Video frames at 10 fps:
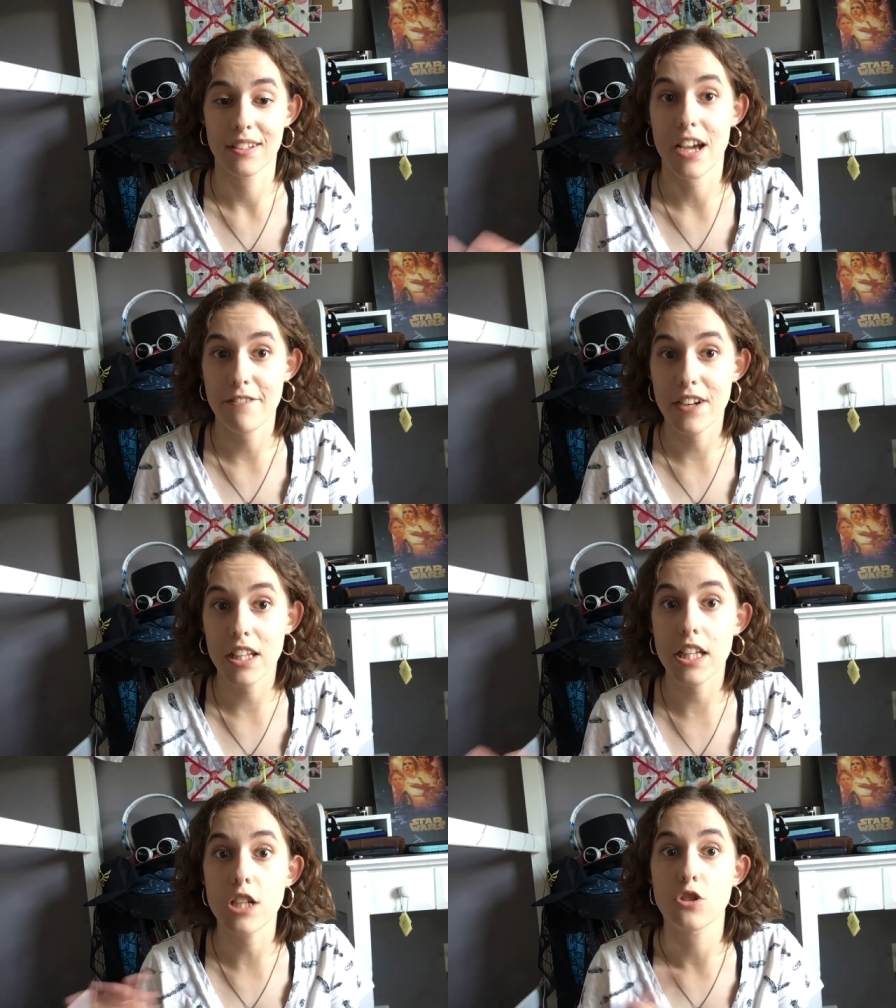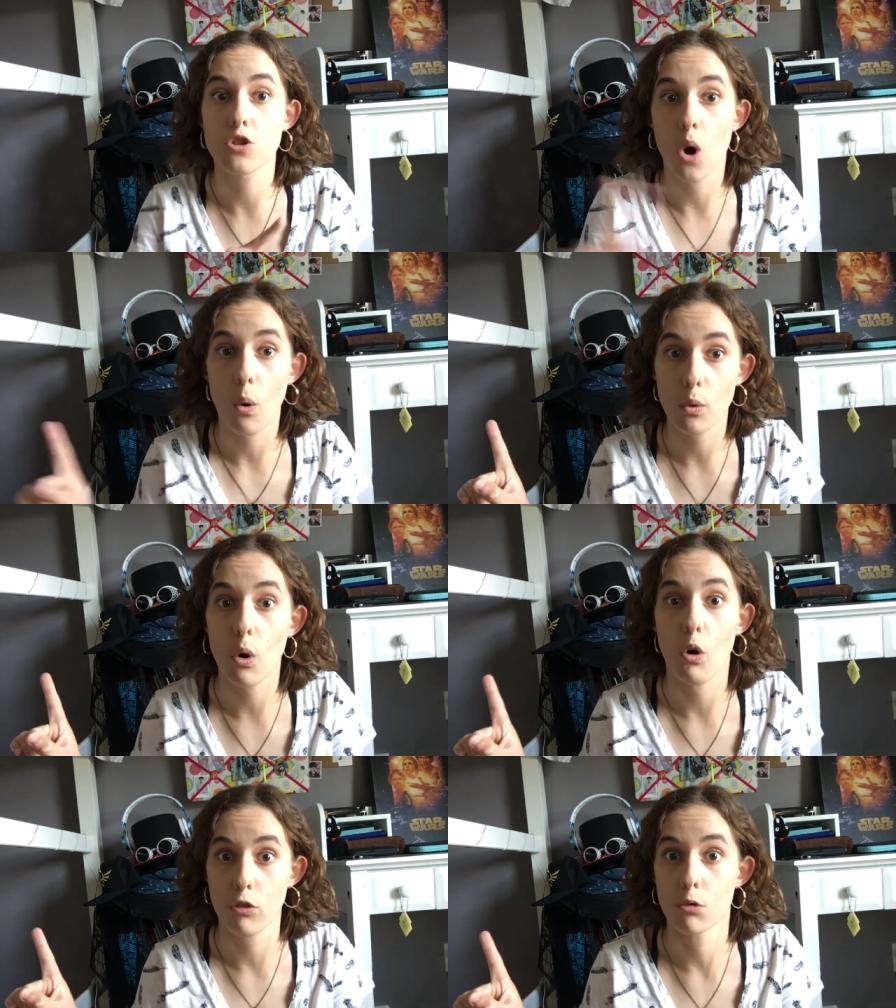Definitely don't
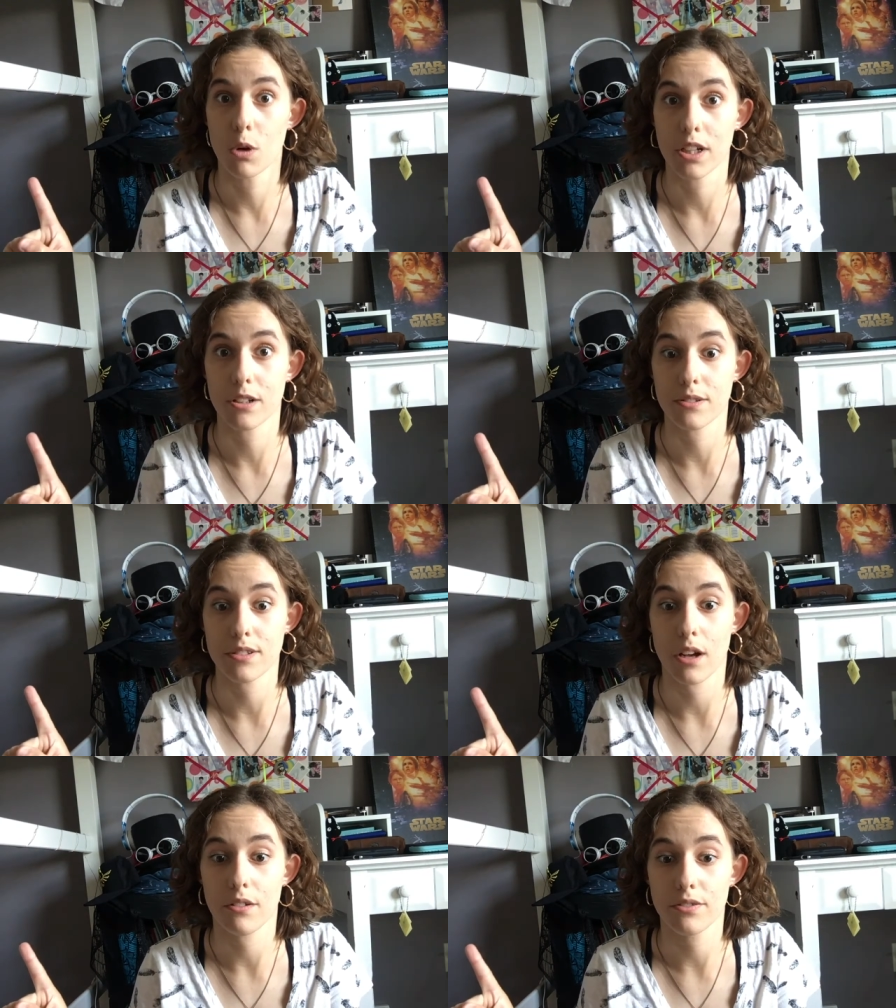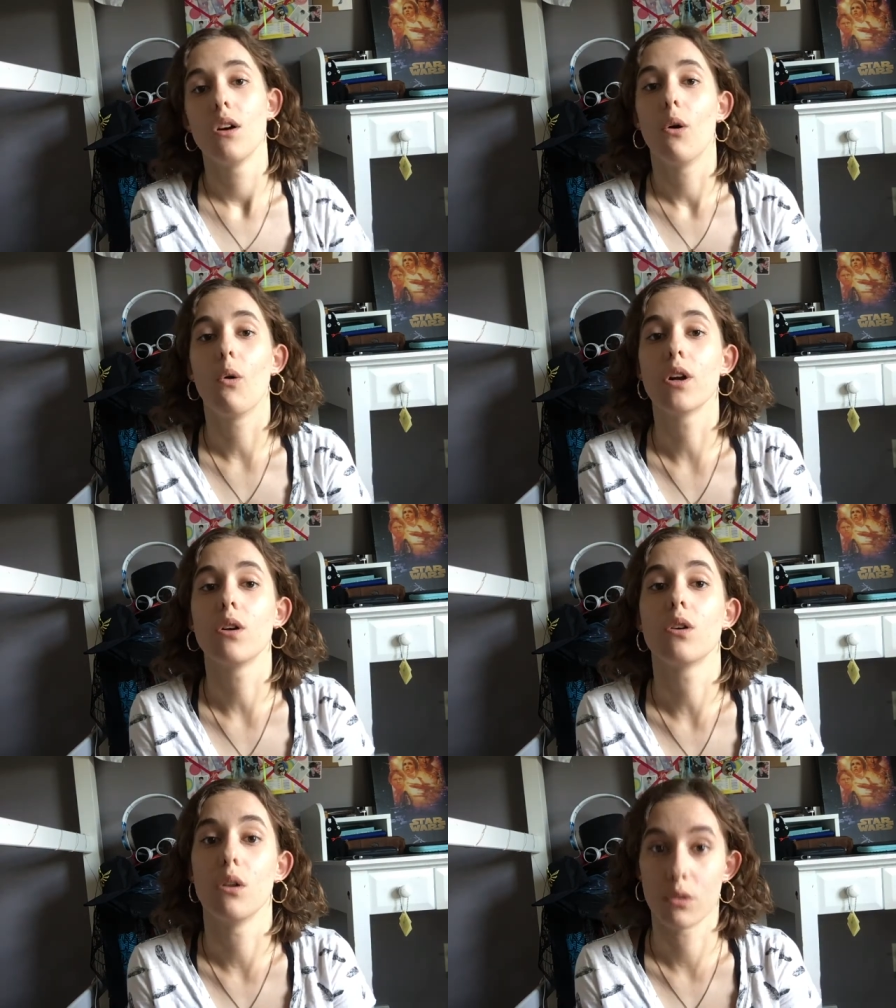overwork yourself or
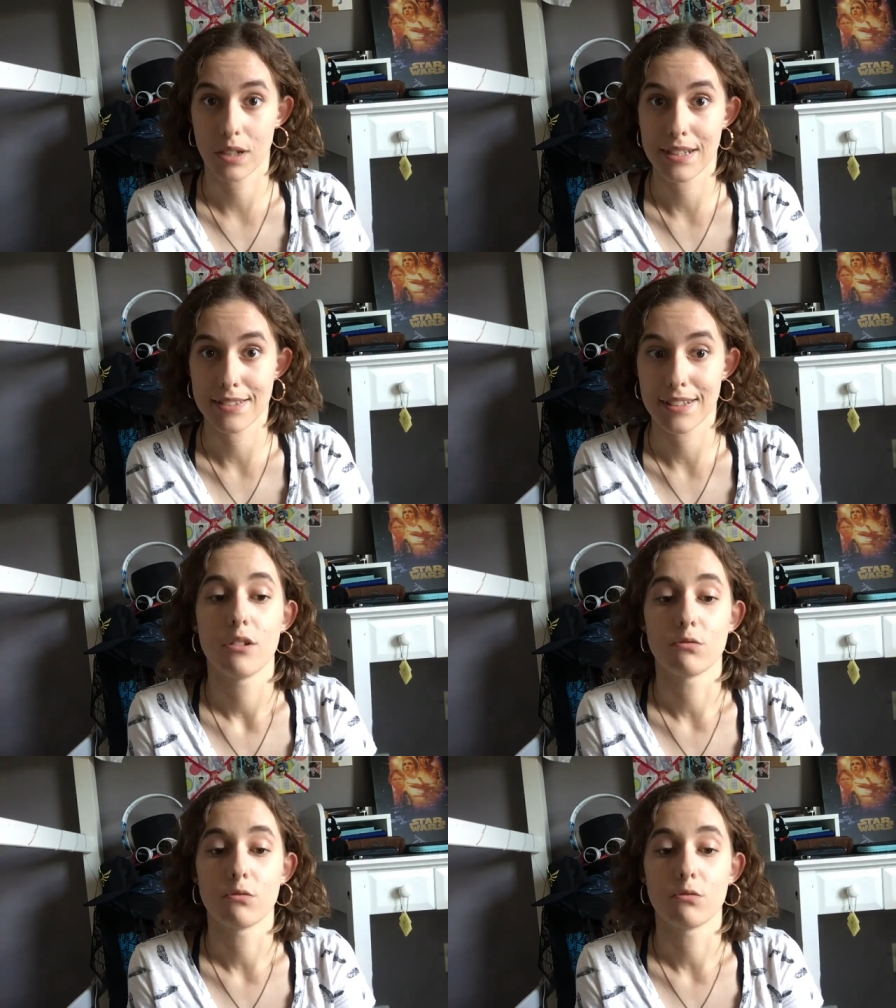you'll go crazy.